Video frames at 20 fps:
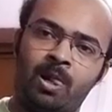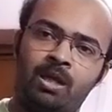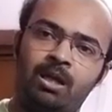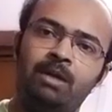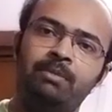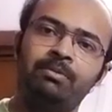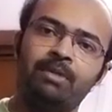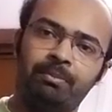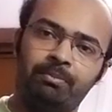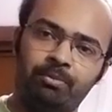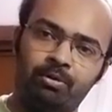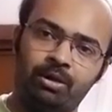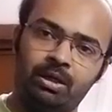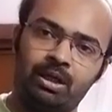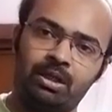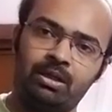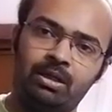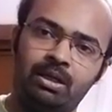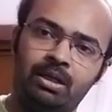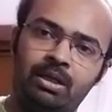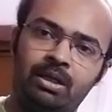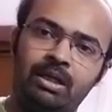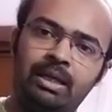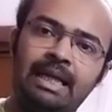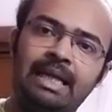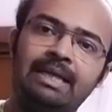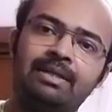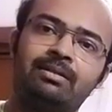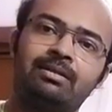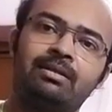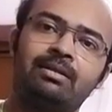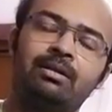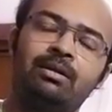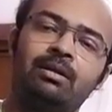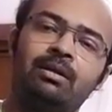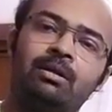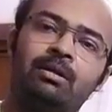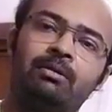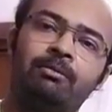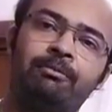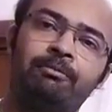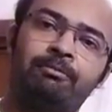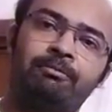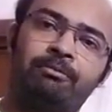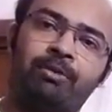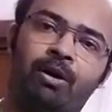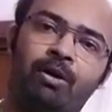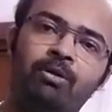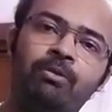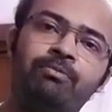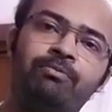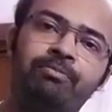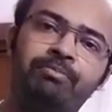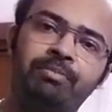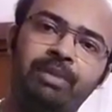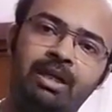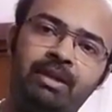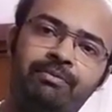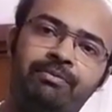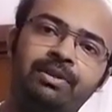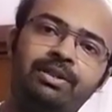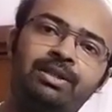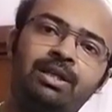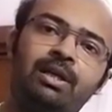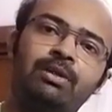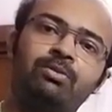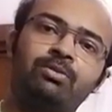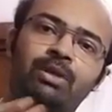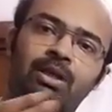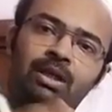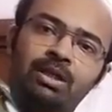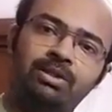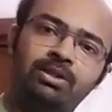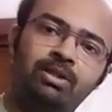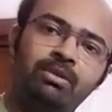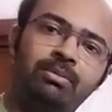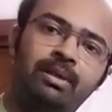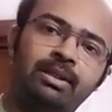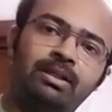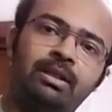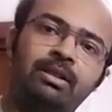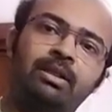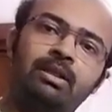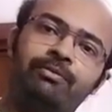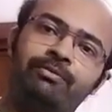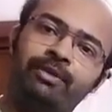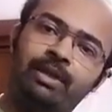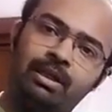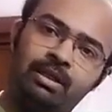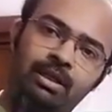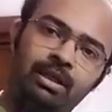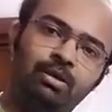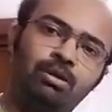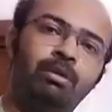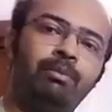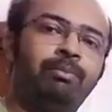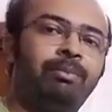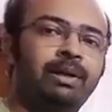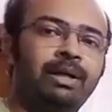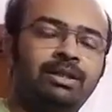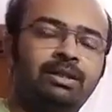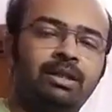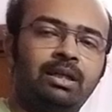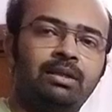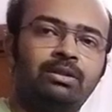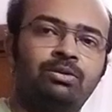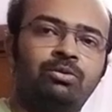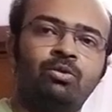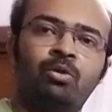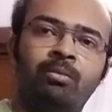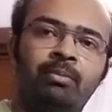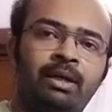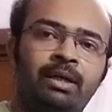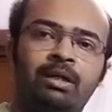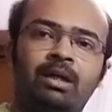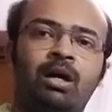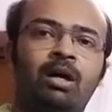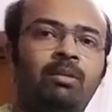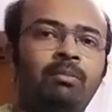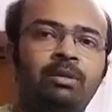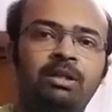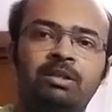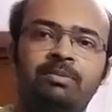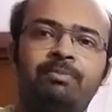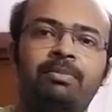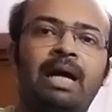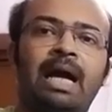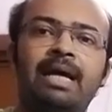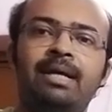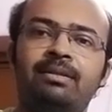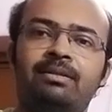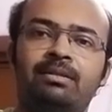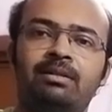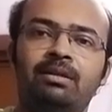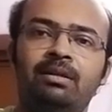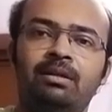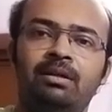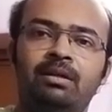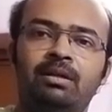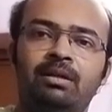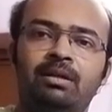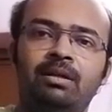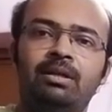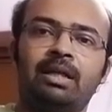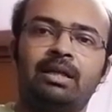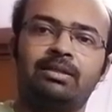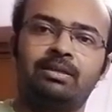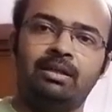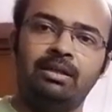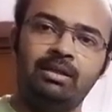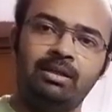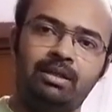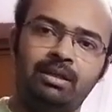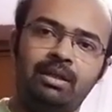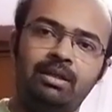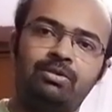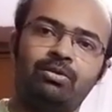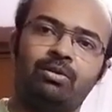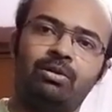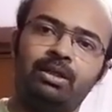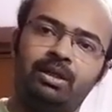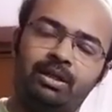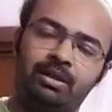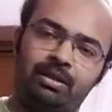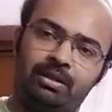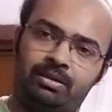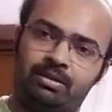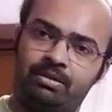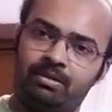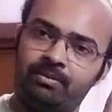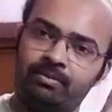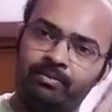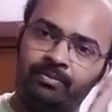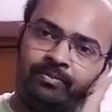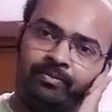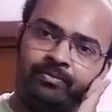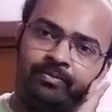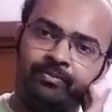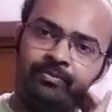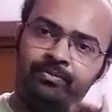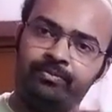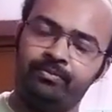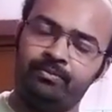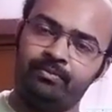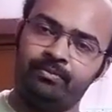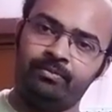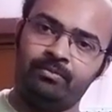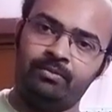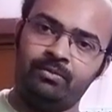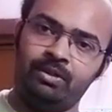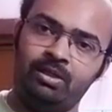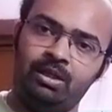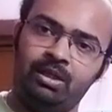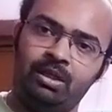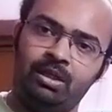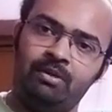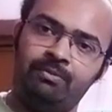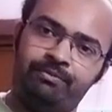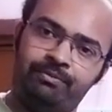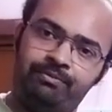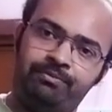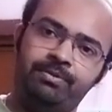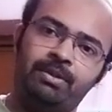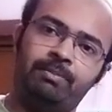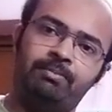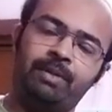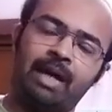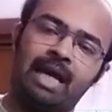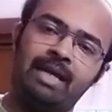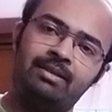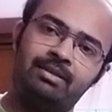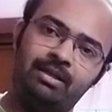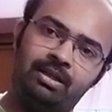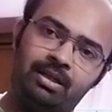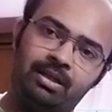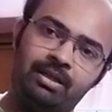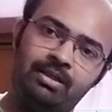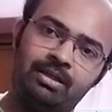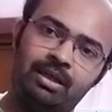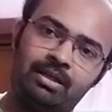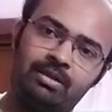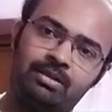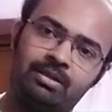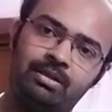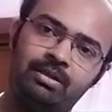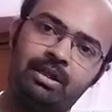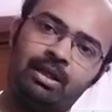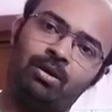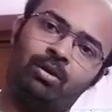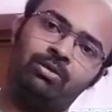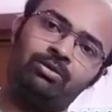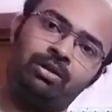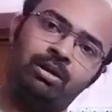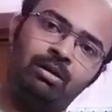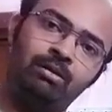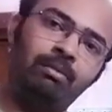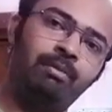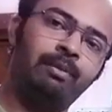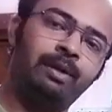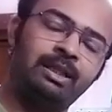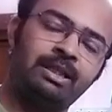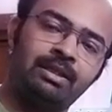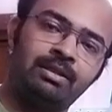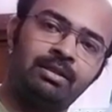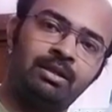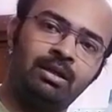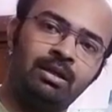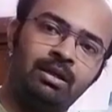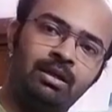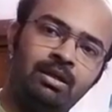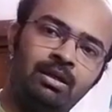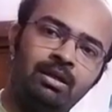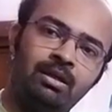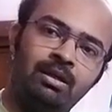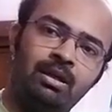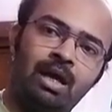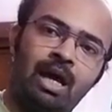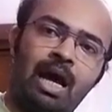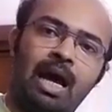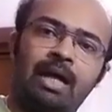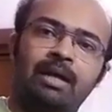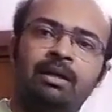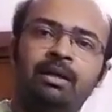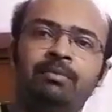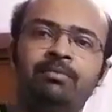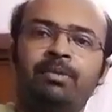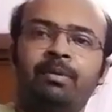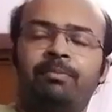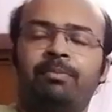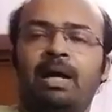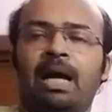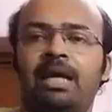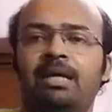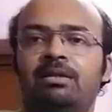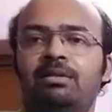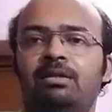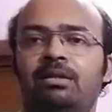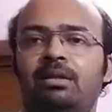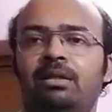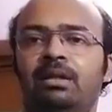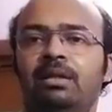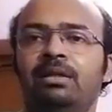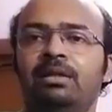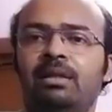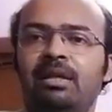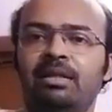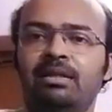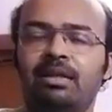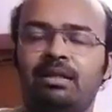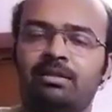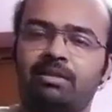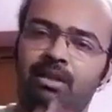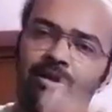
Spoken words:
If the product is found beneficial to the consumer, then definitely he will purchase no matter how much price it has increased or decreased. If the price decreases, then also he will be purchasing, and if the price increases,